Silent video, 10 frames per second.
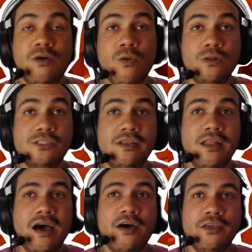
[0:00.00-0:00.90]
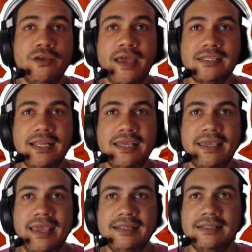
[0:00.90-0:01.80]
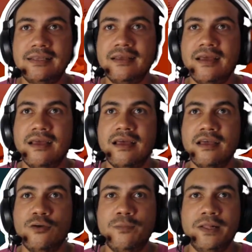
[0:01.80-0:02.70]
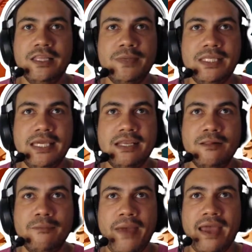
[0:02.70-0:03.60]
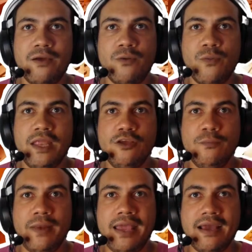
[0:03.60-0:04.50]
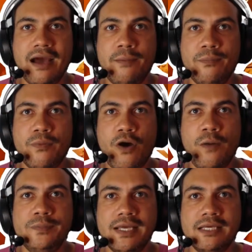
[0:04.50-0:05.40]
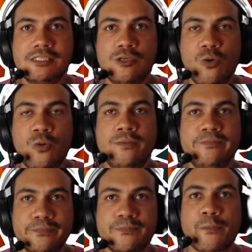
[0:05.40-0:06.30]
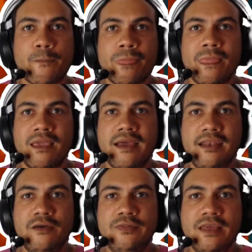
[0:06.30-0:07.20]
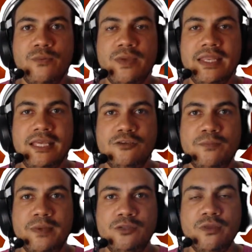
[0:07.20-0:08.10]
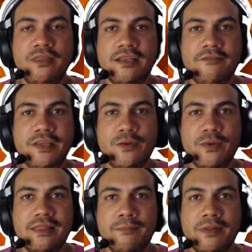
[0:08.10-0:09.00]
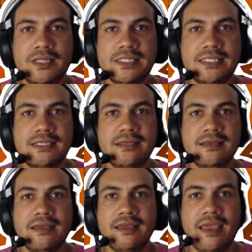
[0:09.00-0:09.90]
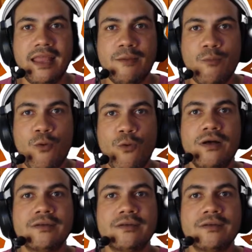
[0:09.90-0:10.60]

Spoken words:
Also now you actually get your building material back when you break up objects, so I don't think we need to be too thrifty with the builds anymore.